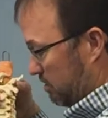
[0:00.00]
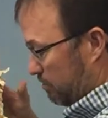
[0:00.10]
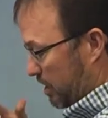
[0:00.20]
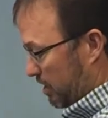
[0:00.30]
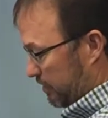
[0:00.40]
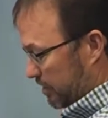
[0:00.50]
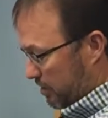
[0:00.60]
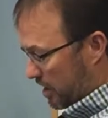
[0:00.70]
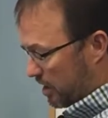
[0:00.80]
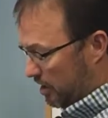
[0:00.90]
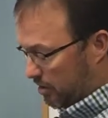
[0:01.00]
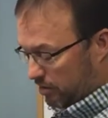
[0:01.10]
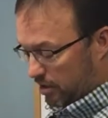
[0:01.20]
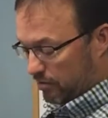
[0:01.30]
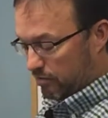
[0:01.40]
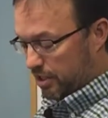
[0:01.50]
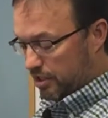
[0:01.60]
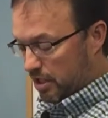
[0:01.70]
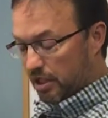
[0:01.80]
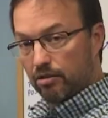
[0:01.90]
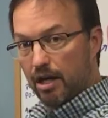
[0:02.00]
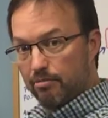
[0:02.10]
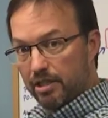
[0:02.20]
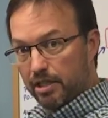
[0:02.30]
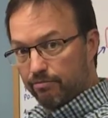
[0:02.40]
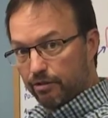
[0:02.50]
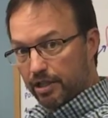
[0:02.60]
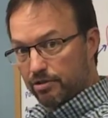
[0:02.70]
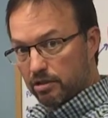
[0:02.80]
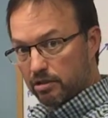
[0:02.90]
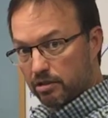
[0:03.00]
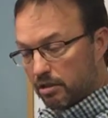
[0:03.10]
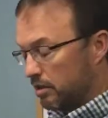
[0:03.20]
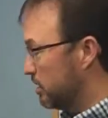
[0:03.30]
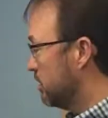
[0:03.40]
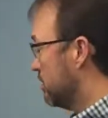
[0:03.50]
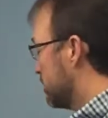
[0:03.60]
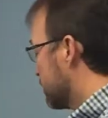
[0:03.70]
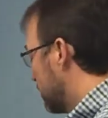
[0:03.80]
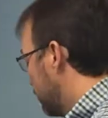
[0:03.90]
pelvis right here. We're going to reach in and grab the hip flexor. So